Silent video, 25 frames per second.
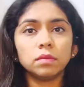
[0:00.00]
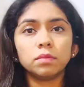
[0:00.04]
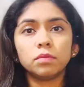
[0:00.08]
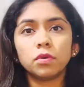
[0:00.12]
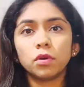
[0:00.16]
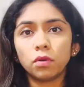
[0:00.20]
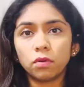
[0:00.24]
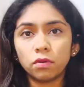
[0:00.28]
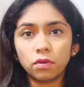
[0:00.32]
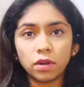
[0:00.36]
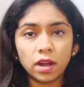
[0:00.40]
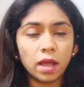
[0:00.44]

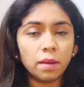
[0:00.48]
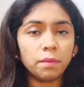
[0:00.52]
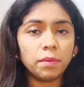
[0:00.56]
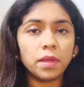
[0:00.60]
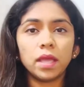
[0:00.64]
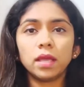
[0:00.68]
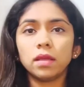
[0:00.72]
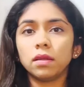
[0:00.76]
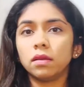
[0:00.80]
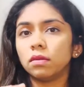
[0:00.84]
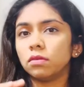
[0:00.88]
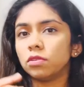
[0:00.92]

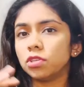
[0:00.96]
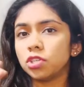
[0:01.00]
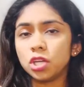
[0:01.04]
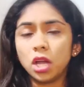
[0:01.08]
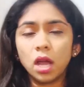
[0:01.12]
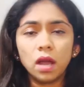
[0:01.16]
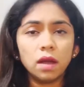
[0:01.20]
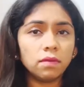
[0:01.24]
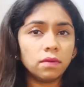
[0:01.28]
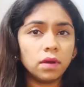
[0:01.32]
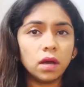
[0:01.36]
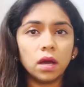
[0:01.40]
programming,
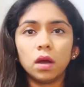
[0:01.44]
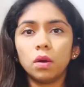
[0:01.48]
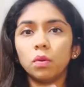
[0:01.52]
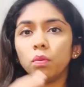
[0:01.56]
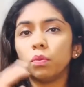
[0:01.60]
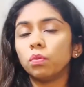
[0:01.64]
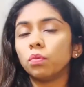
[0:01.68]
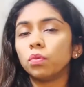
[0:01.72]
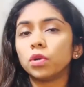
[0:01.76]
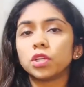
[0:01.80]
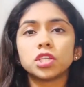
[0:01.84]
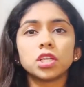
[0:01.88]
Java,
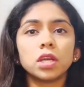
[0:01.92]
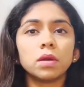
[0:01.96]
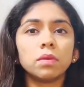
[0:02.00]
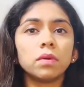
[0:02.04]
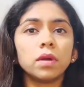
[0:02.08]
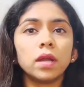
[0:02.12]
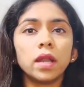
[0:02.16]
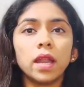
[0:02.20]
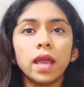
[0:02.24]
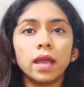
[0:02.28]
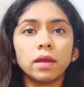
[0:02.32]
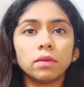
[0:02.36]

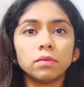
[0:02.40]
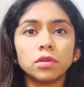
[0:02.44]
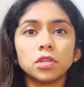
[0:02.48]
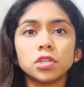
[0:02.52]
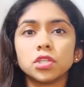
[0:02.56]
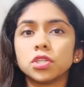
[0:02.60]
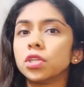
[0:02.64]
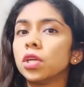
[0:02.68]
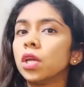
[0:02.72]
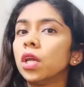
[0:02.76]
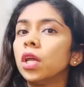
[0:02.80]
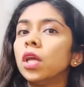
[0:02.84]
whichever
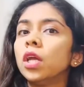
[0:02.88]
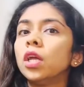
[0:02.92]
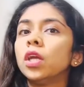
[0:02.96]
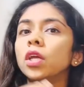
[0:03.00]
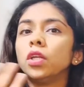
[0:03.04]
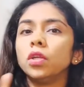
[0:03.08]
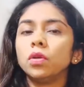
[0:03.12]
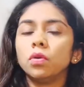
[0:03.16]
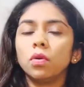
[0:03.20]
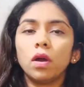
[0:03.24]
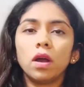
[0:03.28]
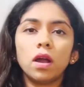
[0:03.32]
language
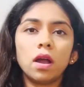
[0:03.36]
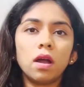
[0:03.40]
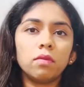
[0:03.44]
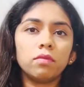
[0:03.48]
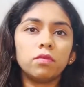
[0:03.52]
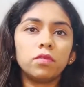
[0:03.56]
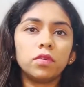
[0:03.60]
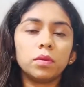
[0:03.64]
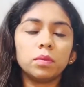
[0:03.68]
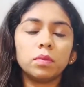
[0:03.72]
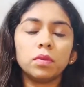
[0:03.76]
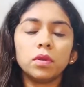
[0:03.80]
you are
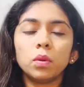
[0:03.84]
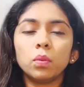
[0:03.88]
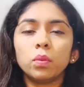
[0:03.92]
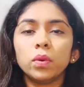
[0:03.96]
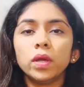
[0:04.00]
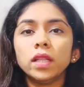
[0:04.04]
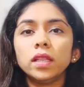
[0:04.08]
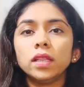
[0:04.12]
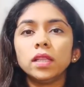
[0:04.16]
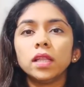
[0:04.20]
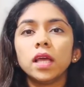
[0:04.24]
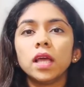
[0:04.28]
comfortable
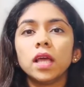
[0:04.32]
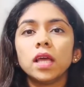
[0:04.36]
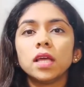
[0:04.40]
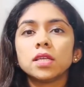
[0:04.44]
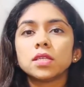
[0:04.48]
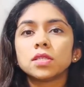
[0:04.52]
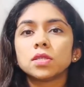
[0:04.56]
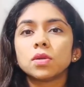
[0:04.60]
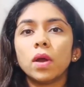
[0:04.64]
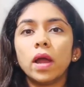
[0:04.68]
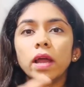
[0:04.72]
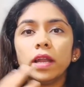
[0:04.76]
with.
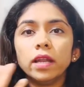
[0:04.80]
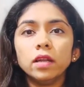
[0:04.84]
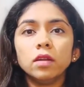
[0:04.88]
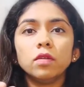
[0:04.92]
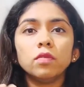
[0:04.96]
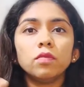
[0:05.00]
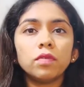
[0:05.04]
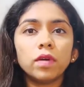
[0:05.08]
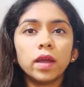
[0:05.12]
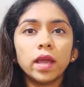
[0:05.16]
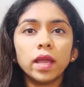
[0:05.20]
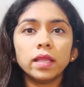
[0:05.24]
So
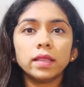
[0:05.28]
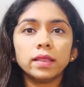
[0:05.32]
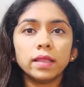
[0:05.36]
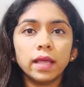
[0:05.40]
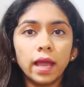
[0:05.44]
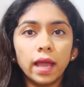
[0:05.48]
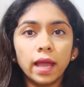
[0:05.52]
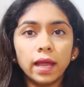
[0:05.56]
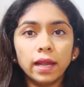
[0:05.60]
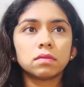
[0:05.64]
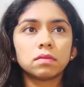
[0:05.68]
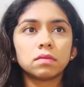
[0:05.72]
identify
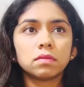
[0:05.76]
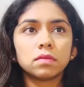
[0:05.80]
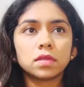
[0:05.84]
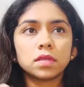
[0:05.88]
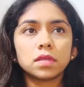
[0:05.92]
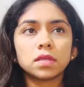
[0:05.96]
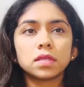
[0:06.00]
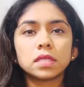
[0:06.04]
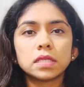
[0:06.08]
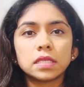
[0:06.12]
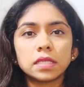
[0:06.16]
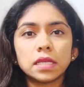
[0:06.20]
that,
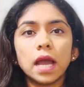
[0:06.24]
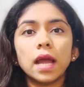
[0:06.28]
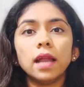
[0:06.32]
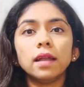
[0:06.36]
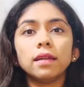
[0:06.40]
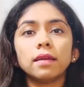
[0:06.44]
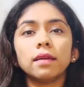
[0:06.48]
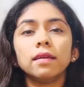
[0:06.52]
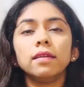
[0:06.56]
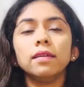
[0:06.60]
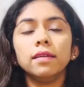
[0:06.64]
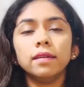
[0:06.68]

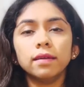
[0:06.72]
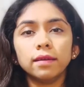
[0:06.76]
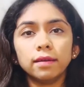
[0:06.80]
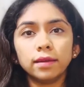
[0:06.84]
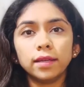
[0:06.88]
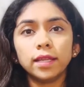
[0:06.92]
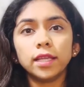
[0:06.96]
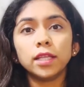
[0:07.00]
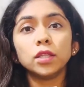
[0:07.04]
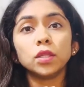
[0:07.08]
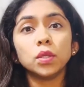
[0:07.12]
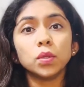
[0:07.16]
start
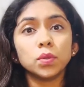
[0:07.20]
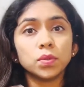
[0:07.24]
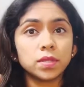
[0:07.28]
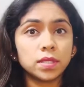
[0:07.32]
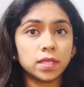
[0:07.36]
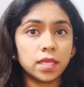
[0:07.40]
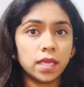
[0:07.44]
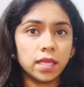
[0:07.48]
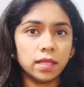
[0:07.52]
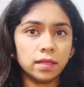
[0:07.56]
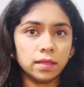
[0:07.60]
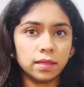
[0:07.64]
learning those
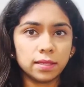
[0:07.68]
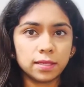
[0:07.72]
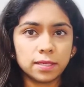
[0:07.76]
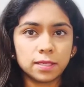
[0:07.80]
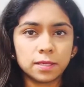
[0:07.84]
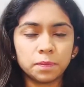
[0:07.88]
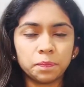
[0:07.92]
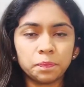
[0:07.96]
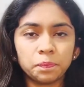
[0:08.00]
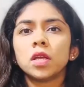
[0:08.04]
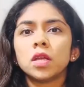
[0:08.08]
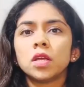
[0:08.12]

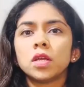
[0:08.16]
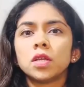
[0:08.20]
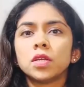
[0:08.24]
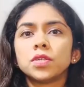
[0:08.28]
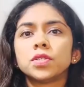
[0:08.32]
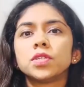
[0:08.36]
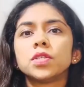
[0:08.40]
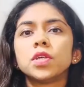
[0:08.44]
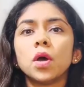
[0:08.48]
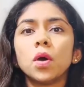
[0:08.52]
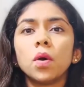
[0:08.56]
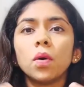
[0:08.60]
skills.
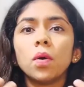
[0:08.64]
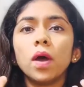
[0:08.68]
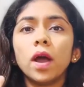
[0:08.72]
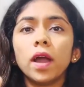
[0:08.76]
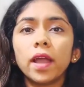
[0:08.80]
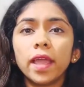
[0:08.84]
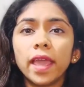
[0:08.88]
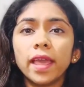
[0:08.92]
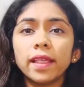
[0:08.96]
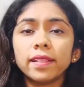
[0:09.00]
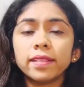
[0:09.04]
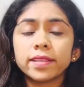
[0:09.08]
So
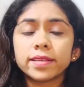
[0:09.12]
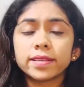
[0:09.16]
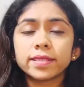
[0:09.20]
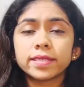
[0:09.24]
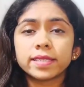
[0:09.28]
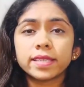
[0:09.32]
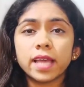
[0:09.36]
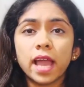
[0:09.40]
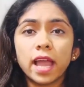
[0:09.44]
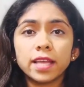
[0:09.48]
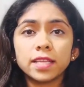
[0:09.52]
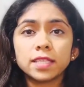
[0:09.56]
again, this
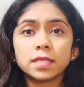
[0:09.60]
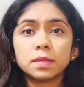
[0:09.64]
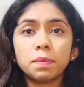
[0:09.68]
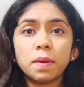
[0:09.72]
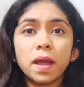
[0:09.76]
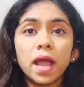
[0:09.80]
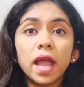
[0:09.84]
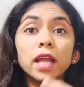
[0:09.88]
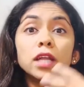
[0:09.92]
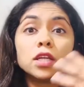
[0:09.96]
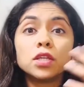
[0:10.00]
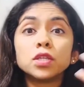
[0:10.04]
ties
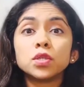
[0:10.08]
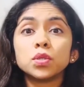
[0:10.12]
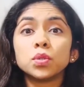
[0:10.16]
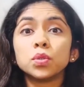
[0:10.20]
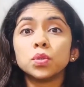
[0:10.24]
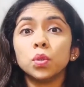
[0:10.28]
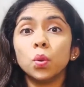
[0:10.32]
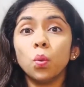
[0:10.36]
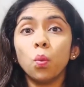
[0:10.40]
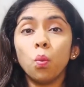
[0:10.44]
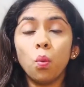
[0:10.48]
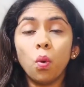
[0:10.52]
back to
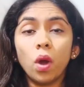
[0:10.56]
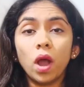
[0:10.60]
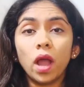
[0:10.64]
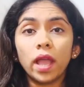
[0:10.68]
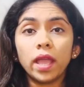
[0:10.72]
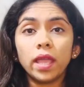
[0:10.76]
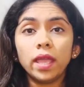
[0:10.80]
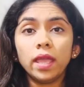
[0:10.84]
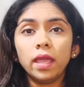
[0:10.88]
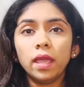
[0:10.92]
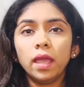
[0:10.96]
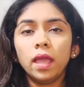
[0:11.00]
the
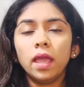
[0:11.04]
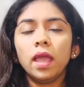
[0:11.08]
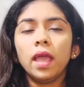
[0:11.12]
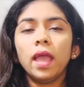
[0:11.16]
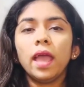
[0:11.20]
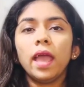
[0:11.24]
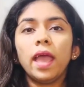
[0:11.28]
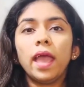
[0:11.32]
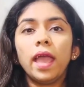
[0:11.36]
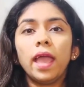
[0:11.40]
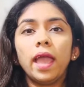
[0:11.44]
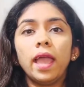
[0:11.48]
why.
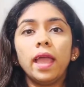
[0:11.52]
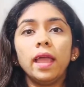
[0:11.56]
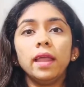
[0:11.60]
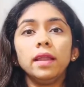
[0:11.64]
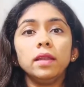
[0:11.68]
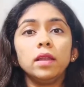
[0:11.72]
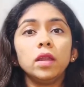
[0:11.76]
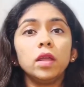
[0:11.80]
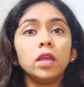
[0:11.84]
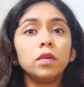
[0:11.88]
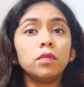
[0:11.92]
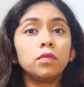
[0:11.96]

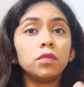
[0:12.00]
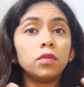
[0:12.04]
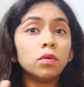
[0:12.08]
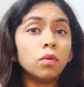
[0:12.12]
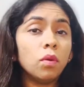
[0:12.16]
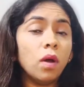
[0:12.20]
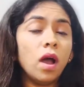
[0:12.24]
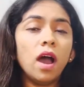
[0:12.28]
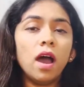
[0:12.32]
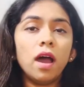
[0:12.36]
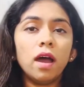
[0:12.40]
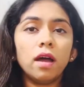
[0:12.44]
And if
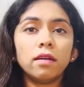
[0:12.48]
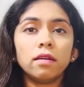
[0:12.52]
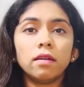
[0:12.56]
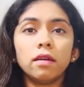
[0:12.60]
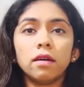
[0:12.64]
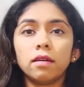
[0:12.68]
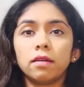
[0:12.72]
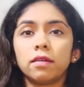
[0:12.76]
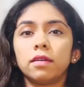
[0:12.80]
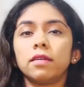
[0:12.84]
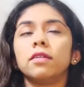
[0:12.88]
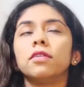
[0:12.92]
you are
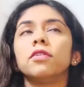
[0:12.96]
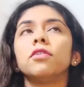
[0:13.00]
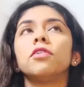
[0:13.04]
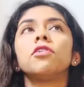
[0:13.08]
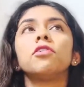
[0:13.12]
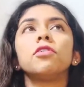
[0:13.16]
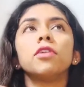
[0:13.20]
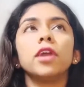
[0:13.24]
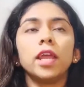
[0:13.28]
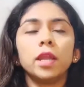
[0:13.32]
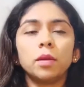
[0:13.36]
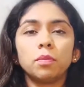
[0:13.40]
a
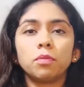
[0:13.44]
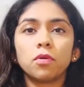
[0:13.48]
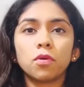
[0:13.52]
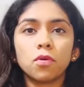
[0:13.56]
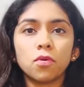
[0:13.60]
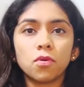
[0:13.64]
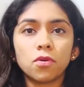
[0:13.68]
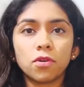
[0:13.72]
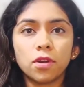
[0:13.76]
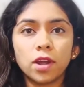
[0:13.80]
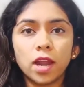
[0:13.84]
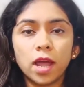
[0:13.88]
great
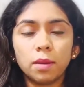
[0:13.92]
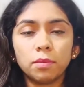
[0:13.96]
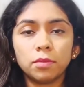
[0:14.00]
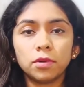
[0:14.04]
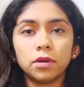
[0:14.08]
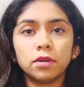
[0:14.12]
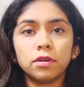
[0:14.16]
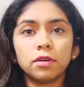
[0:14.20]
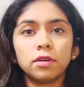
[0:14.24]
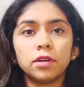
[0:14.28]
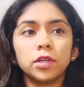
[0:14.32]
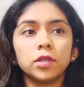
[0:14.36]

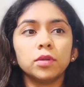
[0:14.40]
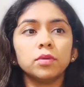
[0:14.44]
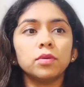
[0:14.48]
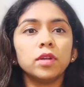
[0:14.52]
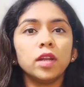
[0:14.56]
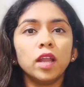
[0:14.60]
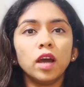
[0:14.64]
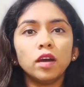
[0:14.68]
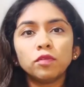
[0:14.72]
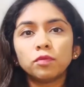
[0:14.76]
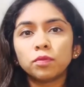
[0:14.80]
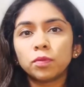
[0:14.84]
programmer, you
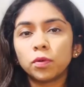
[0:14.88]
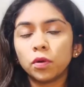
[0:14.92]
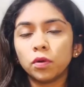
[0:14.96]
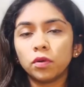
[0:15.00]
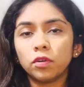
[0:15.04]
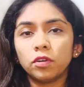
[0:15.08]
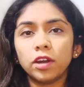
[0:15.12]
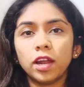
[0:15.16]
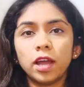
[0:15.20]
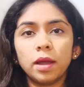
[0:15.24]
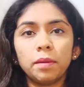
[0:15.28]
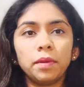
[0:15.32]
love
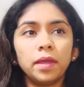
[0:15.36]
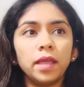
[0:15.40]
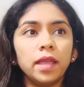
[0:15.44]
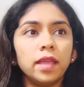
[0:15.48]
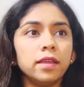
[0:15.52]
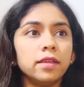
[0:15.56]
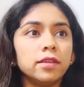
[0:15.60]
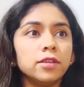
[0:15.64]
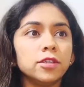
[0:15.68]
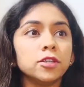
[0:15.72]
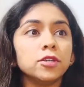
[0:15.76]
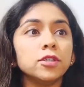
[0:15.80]

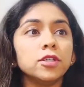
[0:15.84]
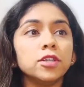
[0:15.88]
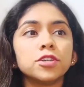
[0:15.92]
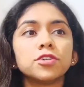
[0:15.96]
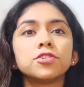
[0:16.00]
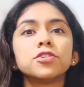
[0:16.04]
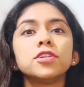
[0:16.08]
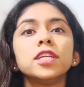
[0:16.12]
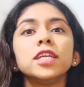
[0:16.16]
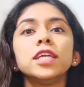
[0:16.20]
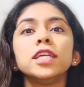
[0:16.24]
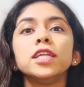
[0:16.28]
programming, you
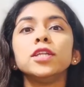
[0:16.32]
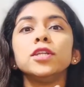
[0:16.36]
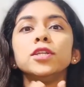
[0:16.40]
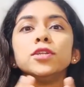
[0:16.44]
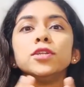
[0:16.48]
literally